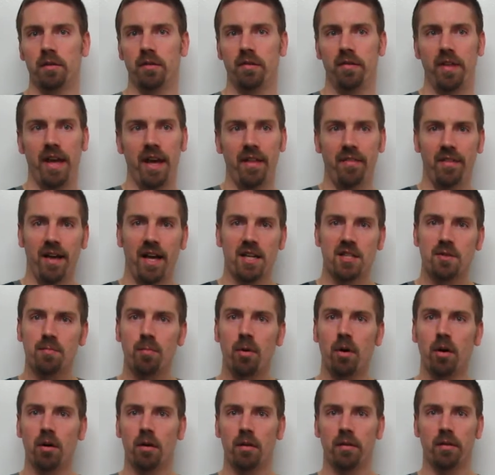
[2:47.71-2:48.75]
That's
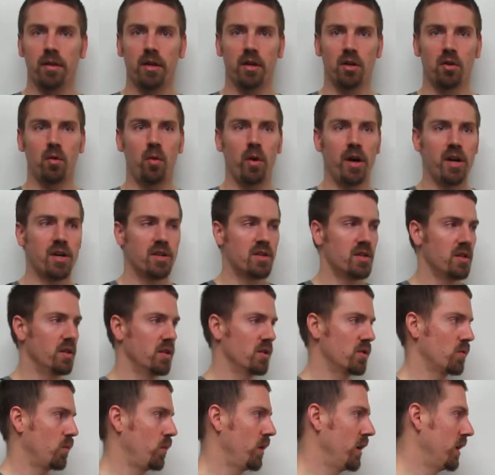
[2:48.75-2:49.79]
part of the equation
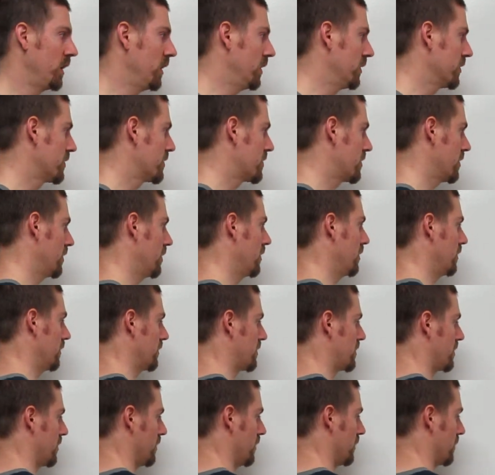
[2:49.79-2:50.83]
as well.
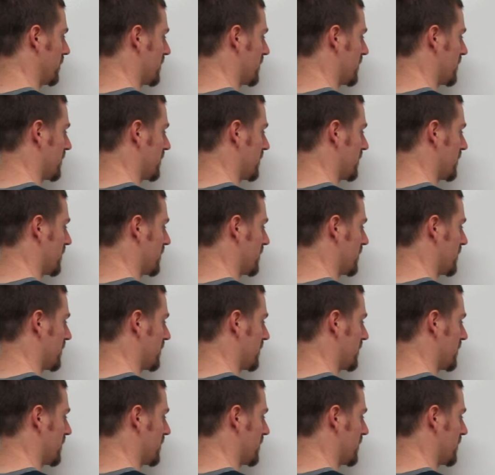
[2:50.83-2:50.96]
So